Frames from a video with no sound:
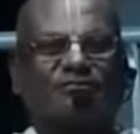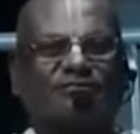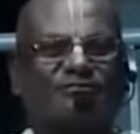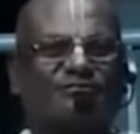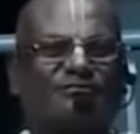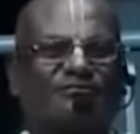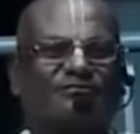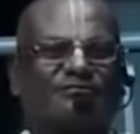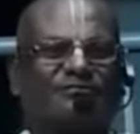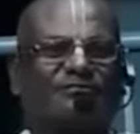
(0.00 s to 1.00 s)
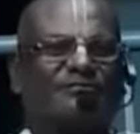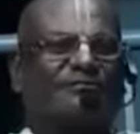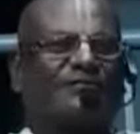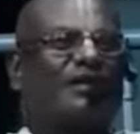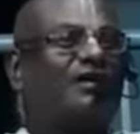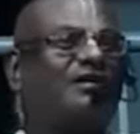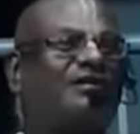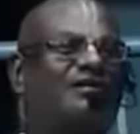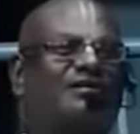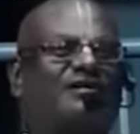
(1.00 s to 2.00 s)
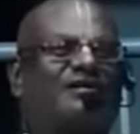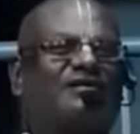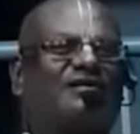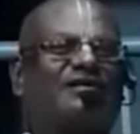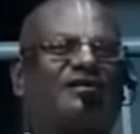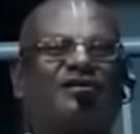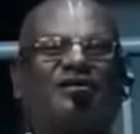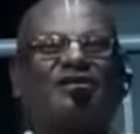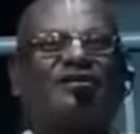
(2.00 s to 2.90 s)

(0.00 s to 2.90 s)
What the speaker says: (silence)